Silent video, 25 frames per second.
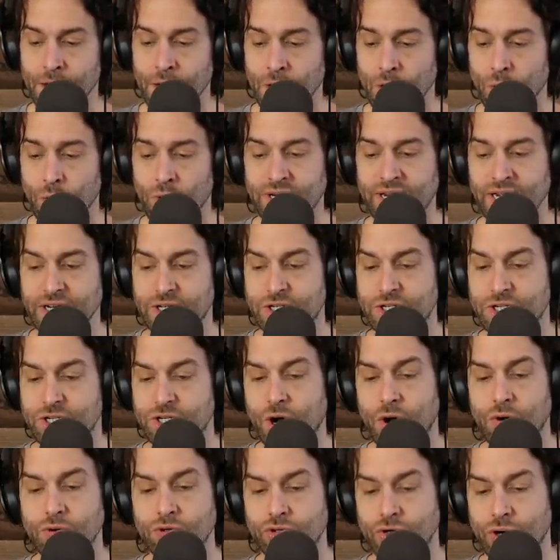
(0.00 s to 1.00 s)
would get
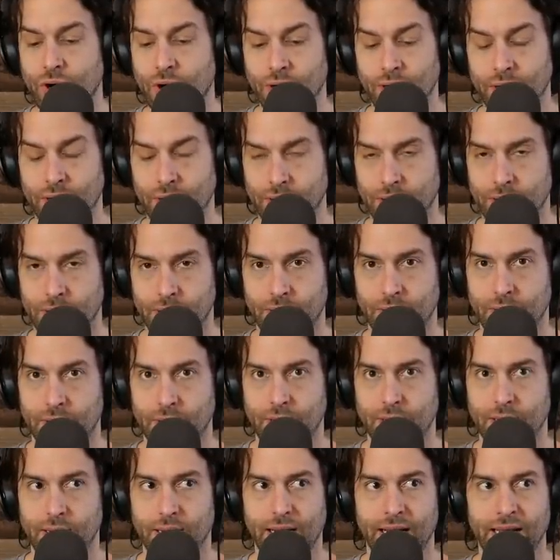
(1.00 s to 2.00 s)
so drunk,
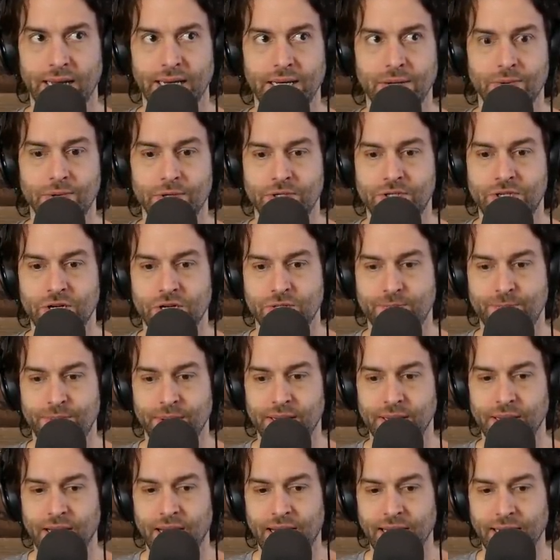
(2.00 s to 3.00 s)
and he would just
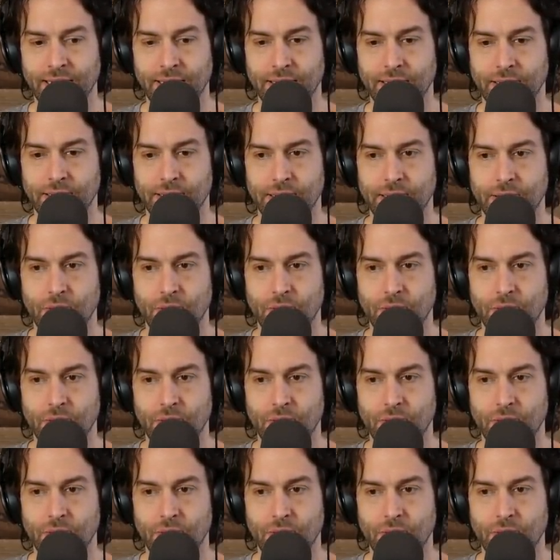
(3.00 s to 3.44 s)
be like,